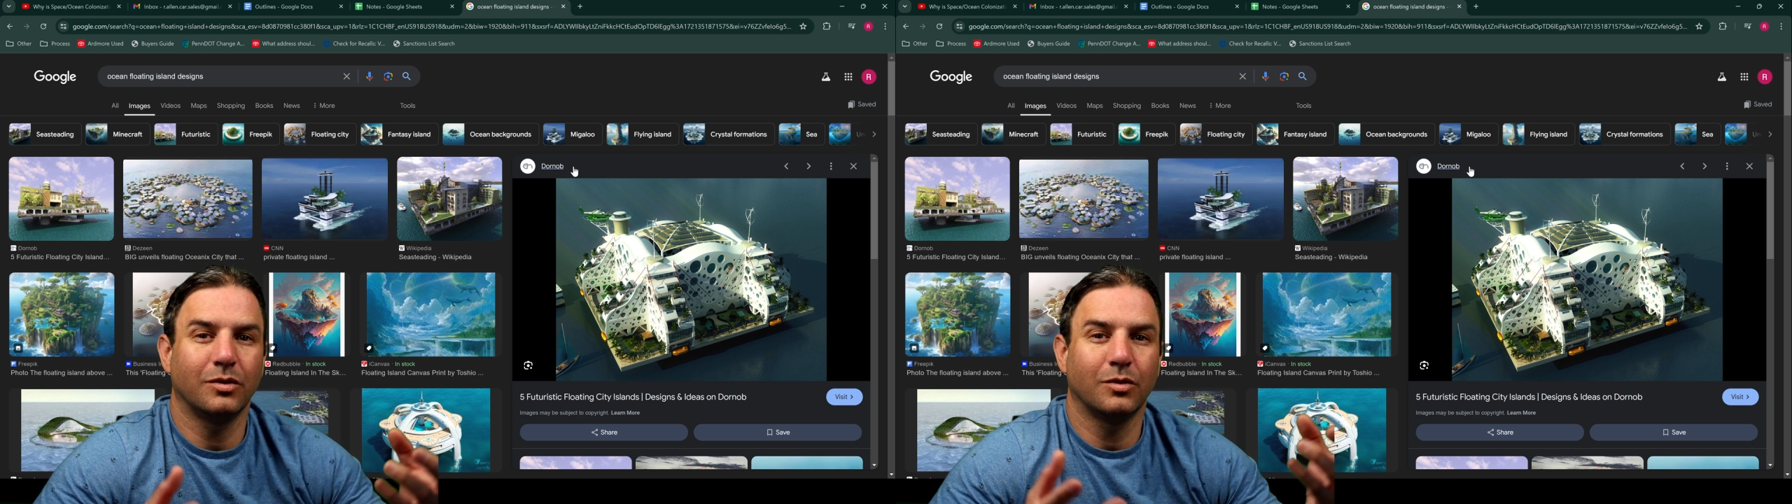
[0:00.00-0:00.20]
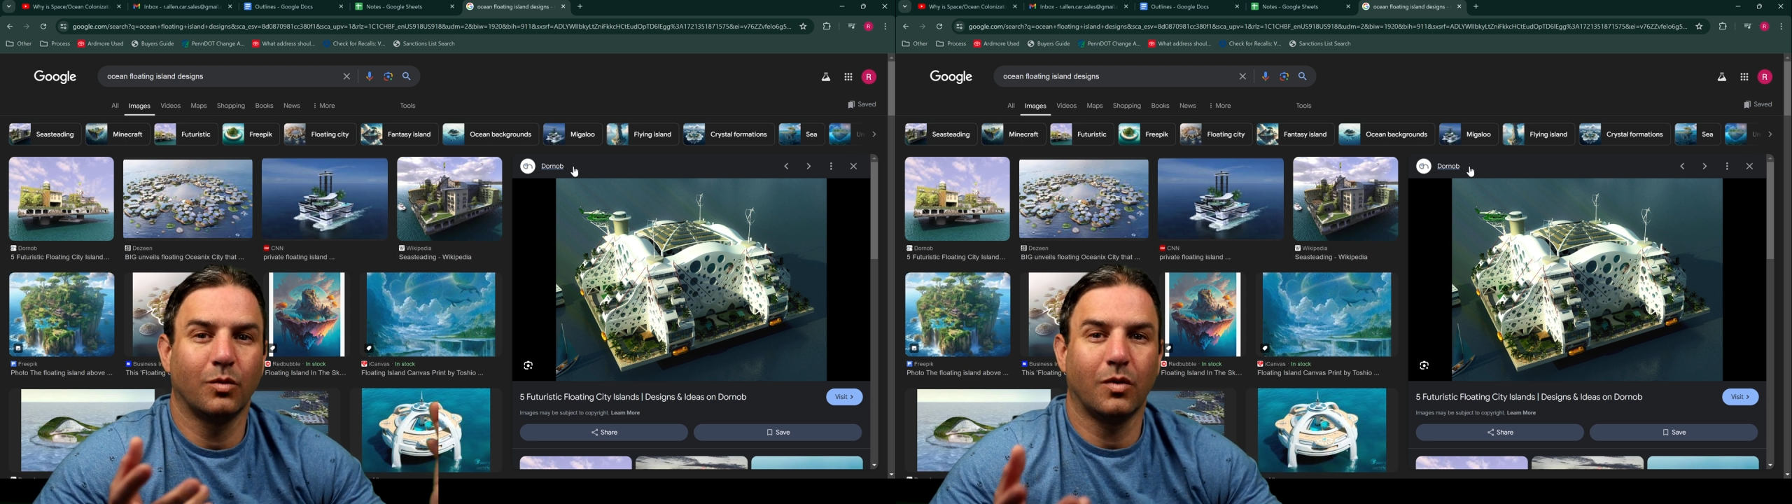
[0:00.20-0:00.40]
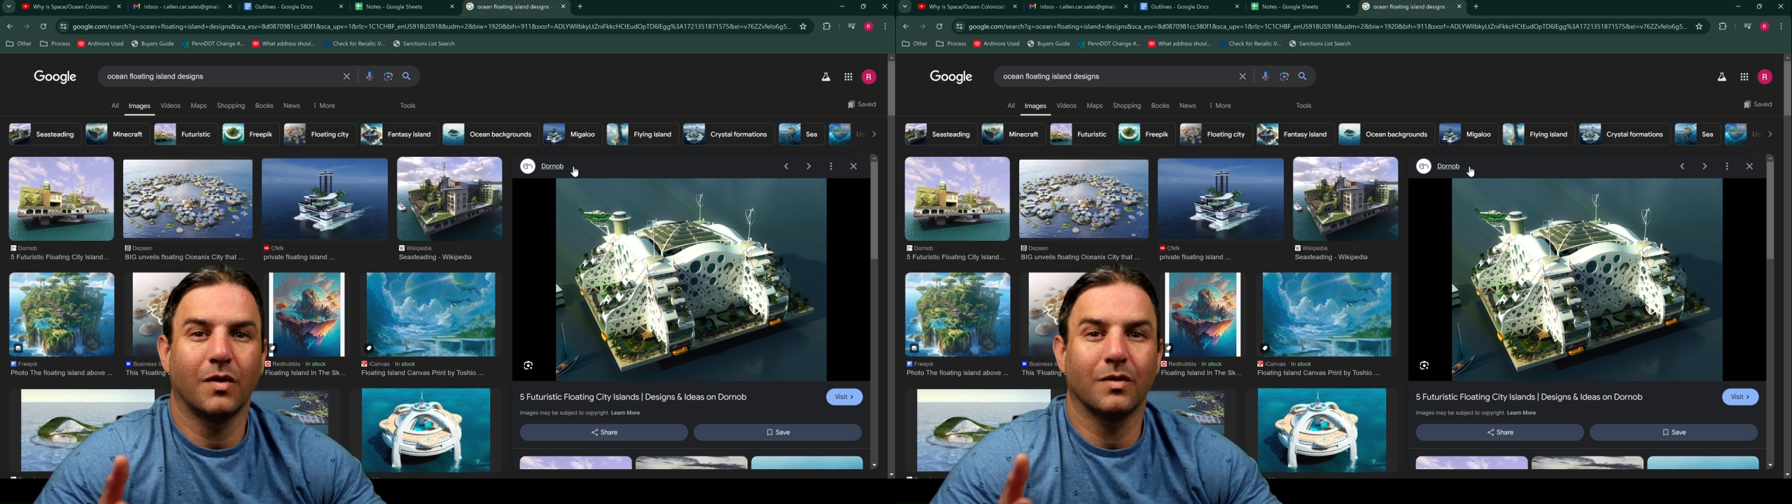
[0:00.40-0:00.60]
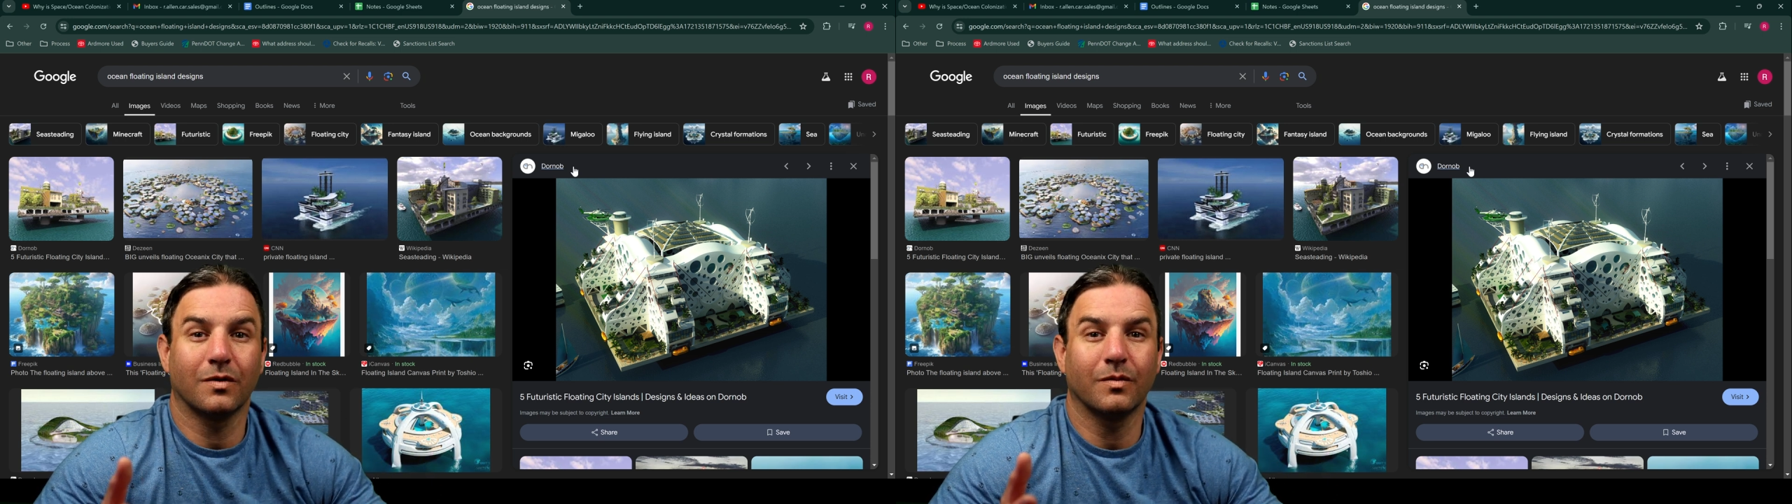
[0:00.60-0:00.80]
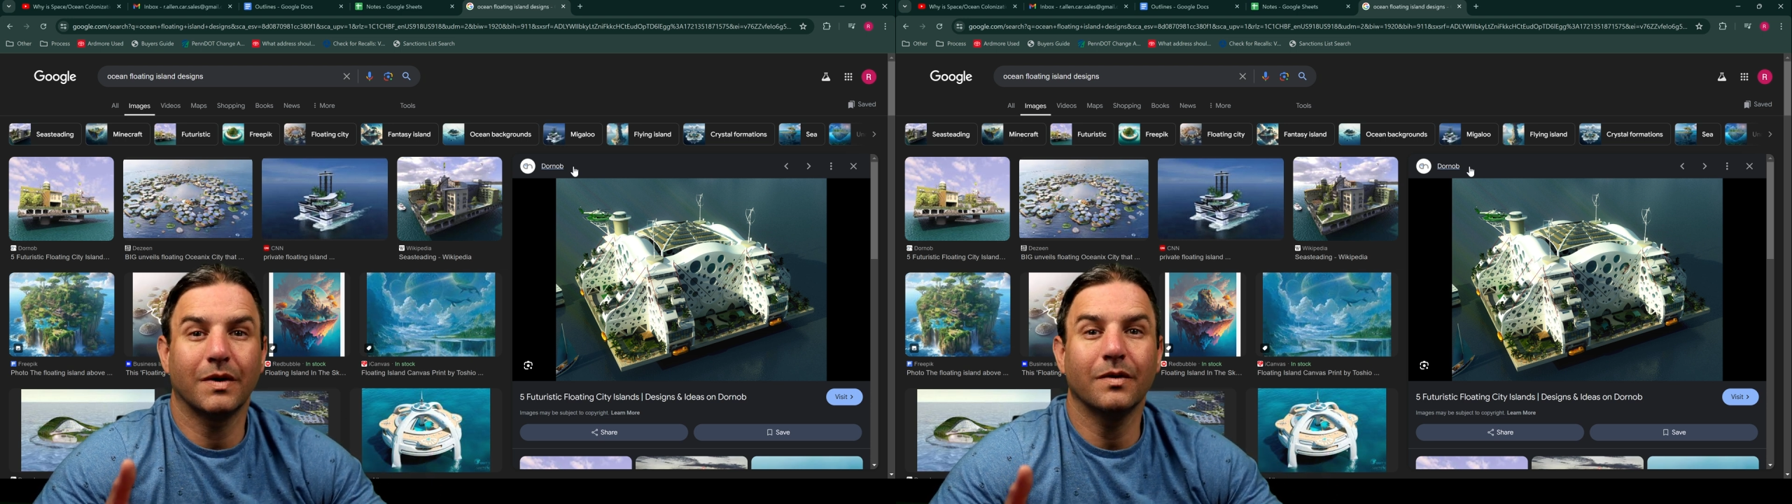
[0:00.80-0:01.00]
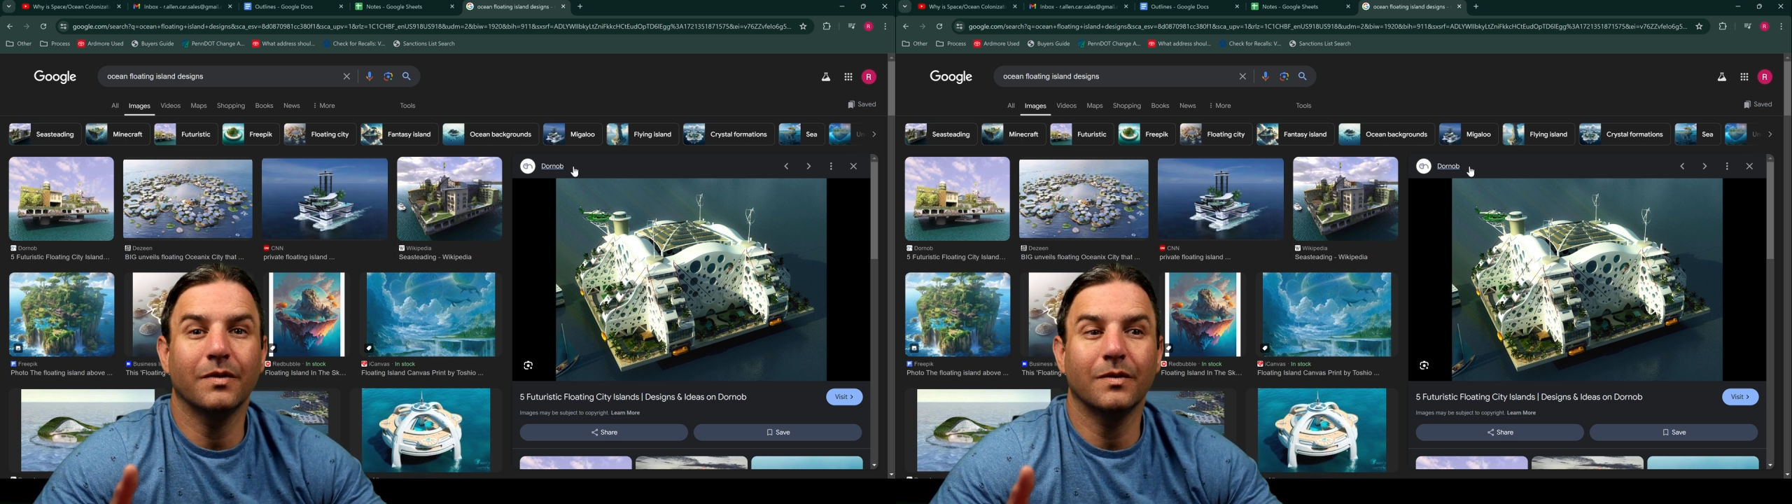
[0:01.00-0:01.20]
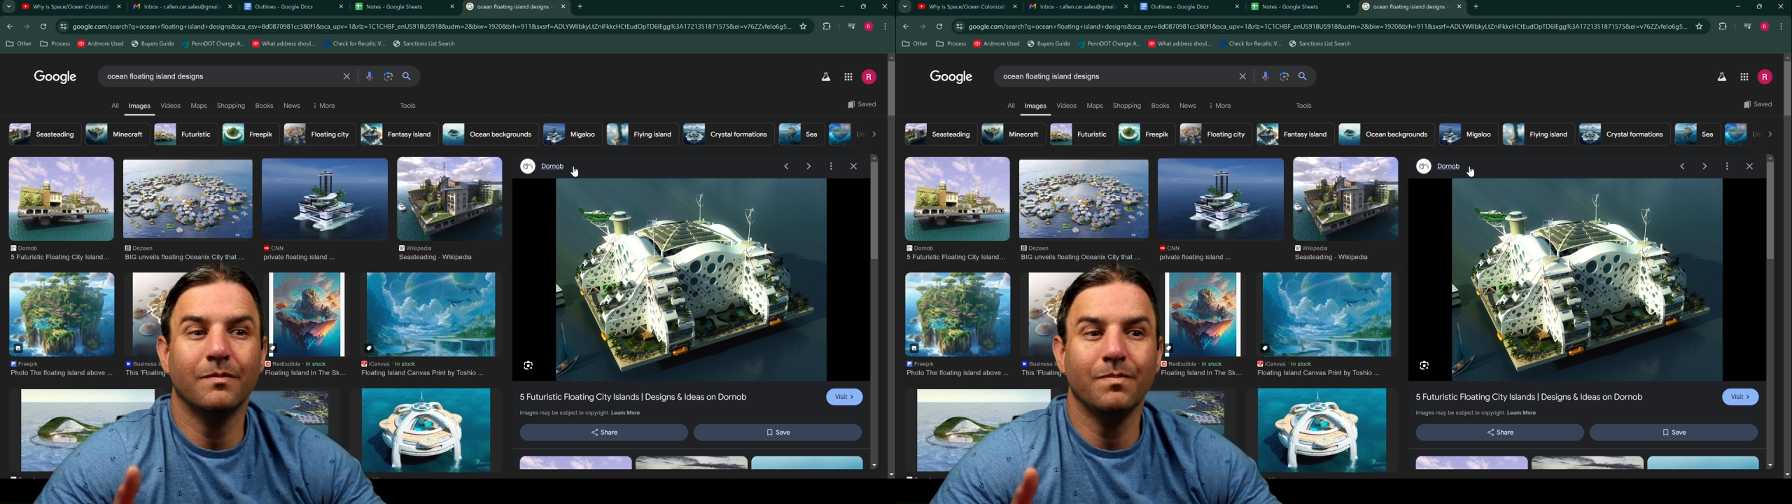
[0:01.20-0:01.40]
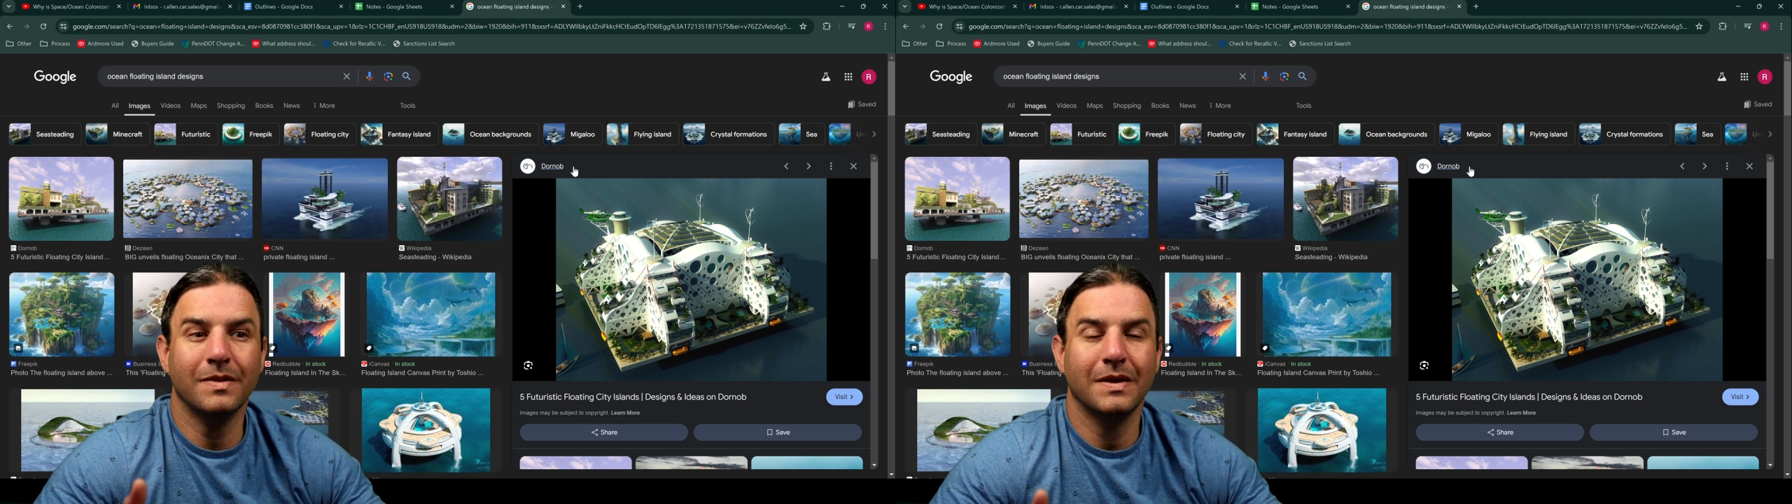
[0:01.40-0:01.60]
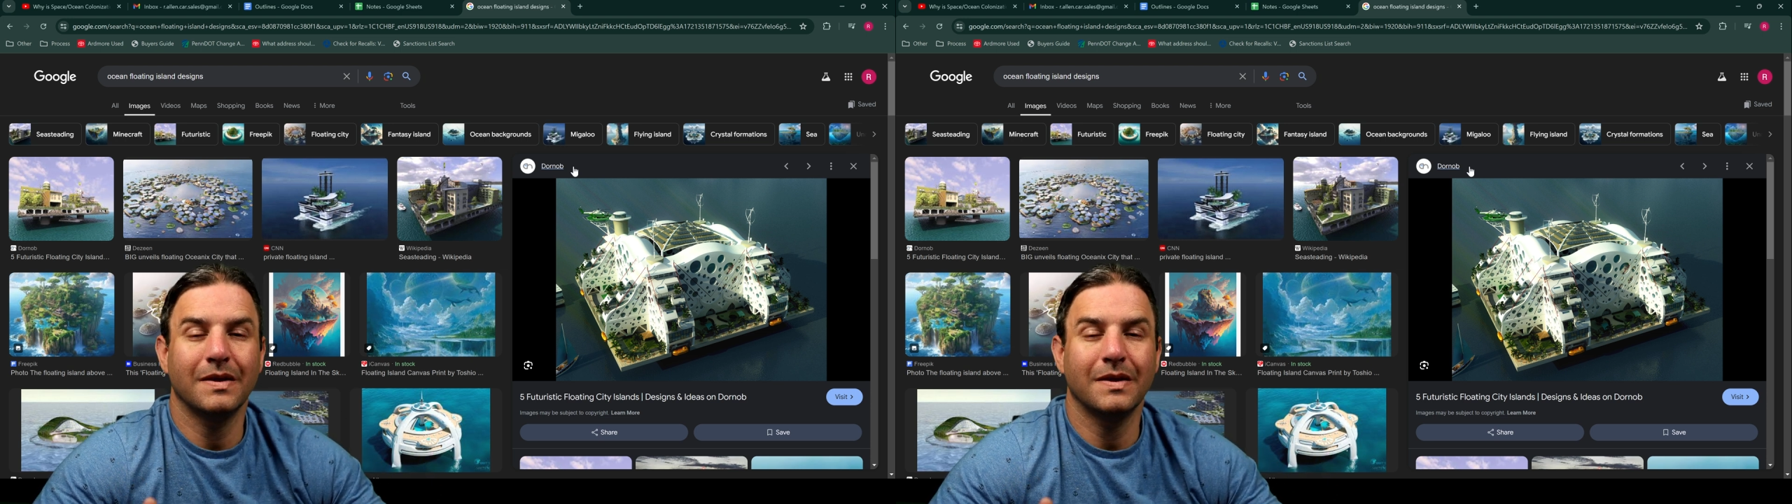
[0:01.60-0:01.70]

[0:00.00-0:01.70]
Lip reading: the water around them.